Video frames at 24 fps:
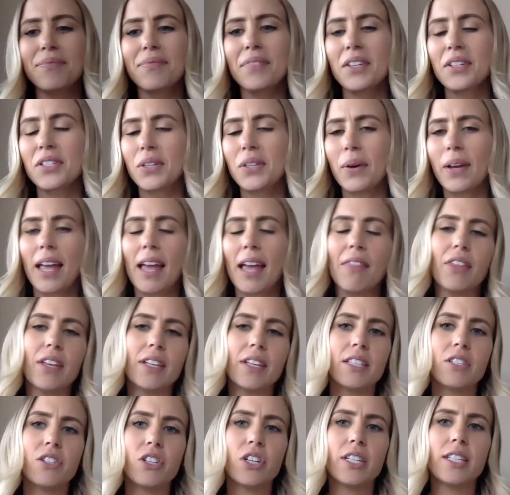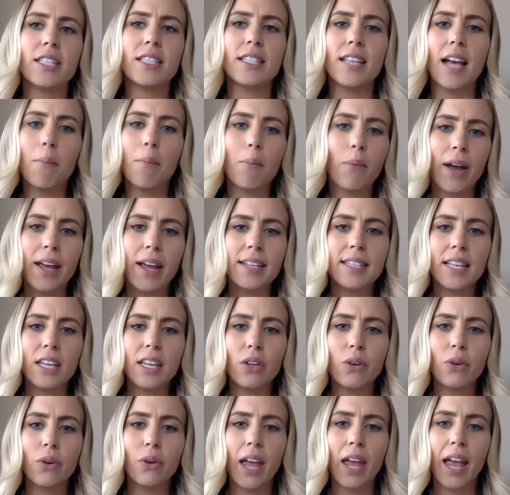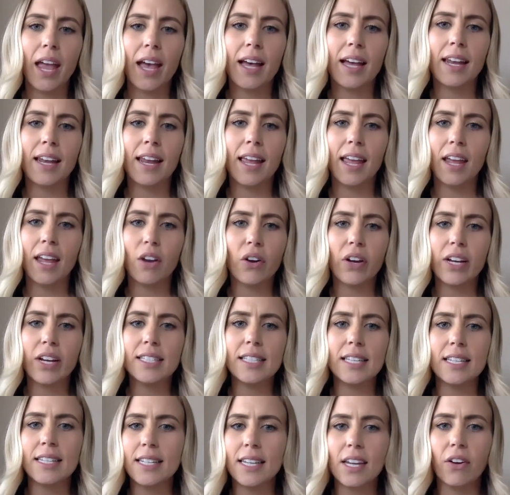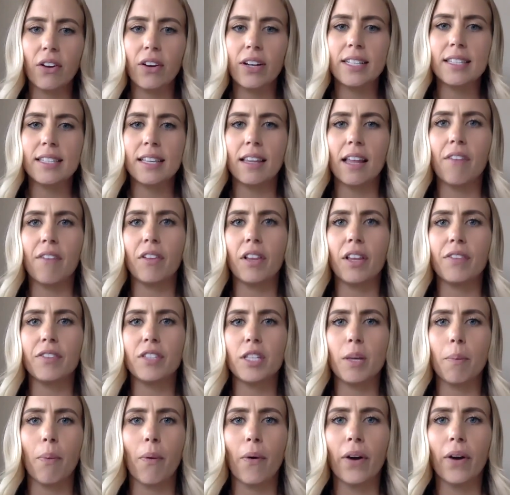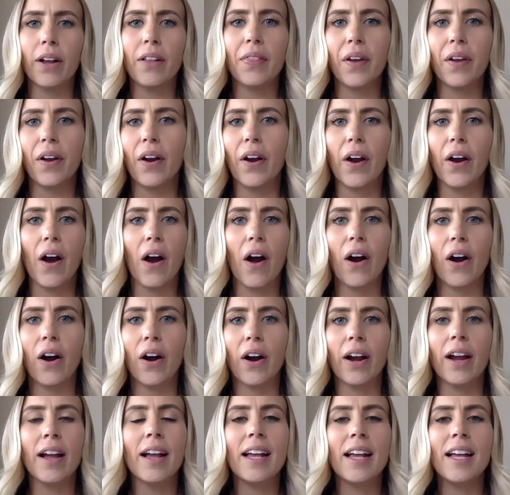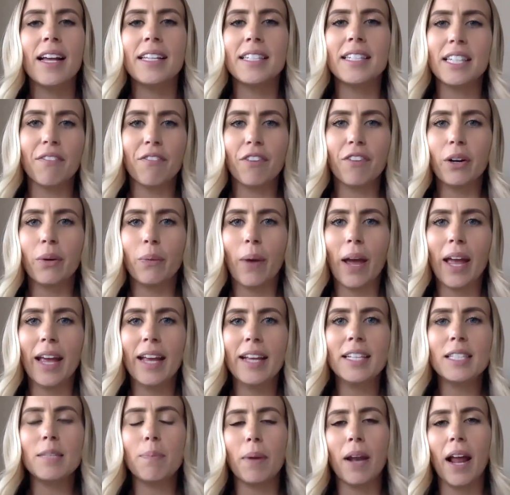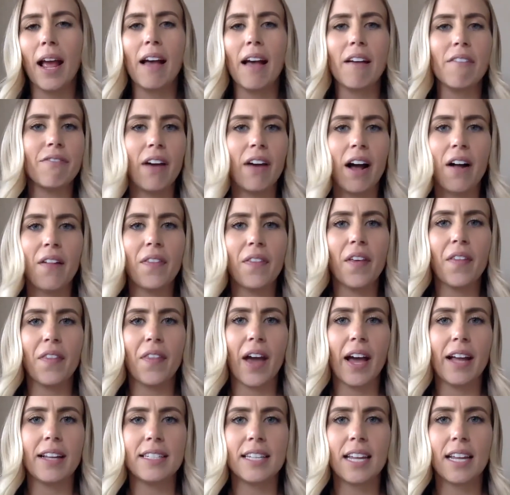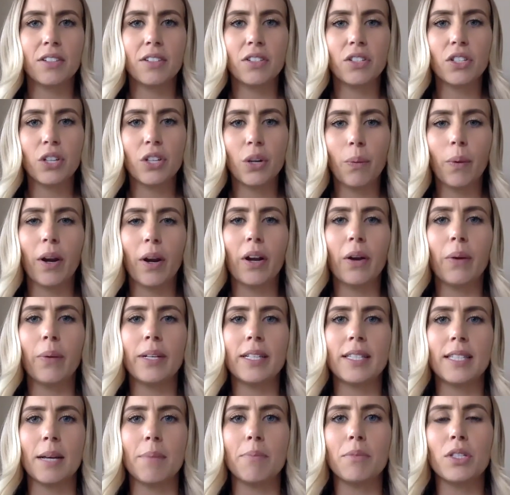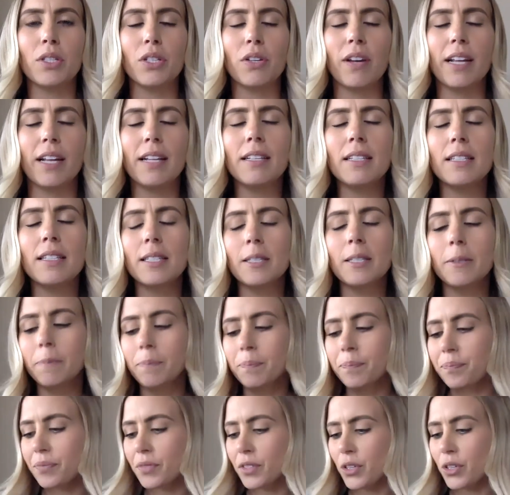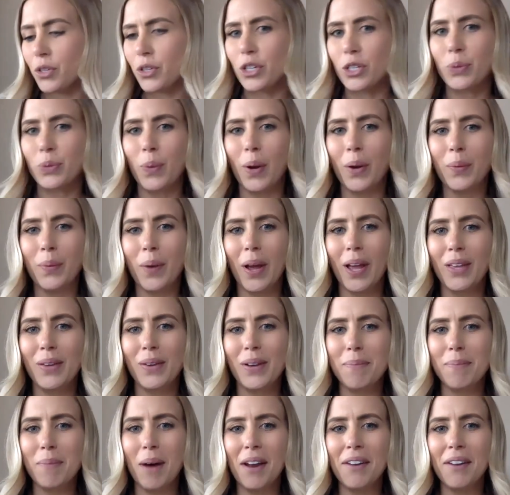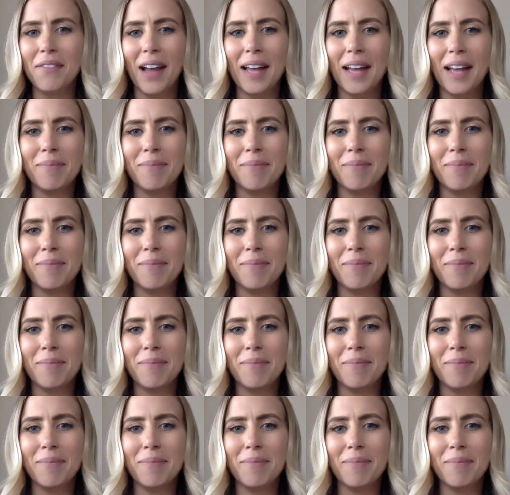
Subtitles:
So again, this is just some ways that you can increase and decrease the level of support. There are different ways, but I have found that that tends to work with some students. So just one way you can modify.